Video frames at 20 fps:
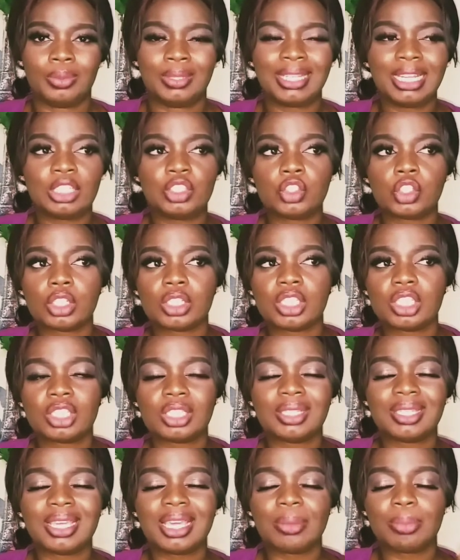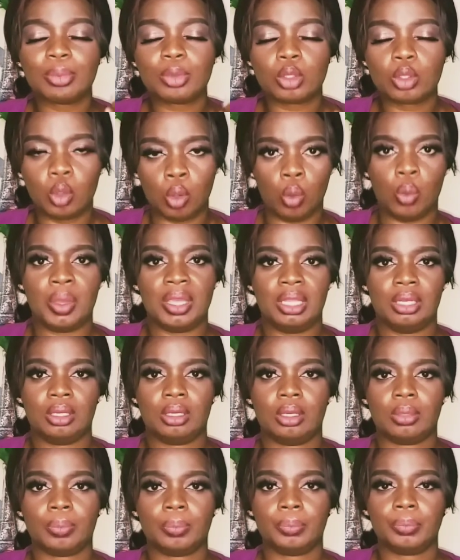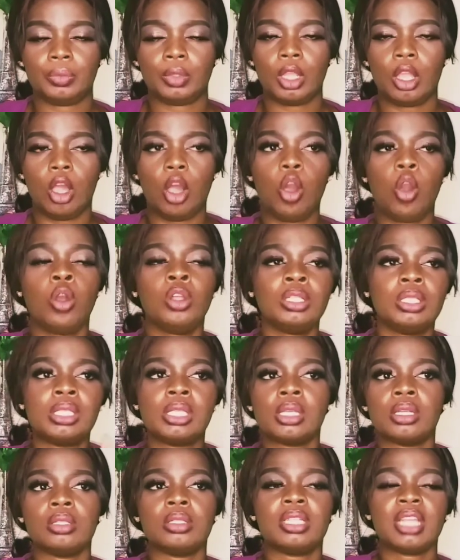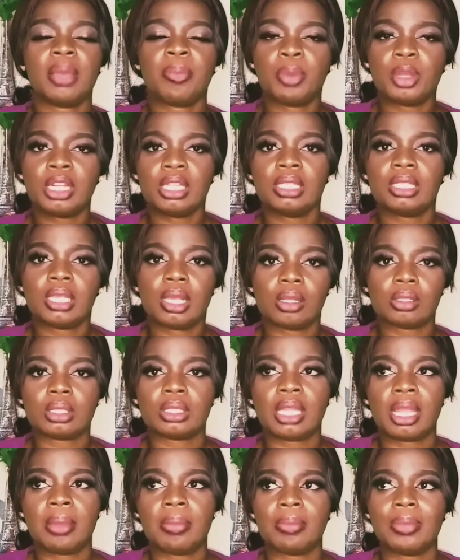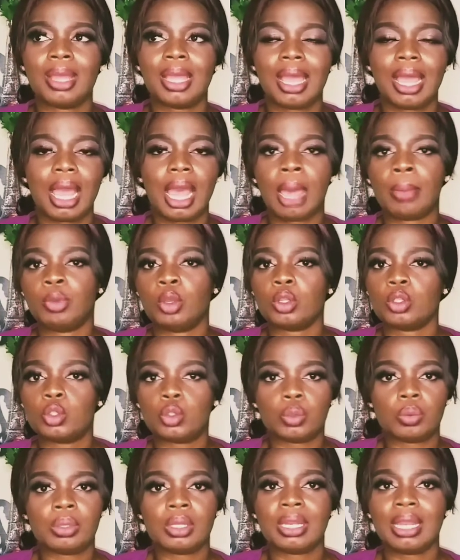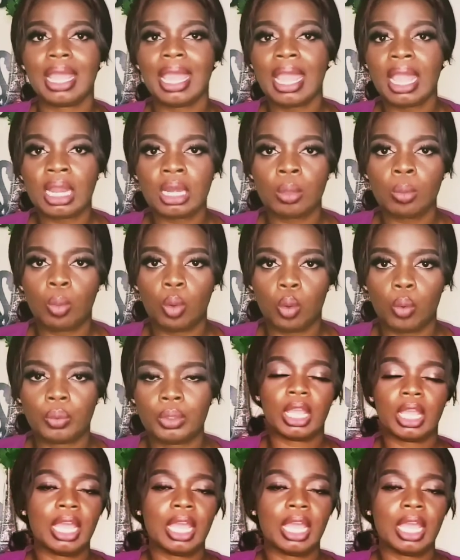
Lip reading: They just keep going until their body tells them, I'm not doing anymore.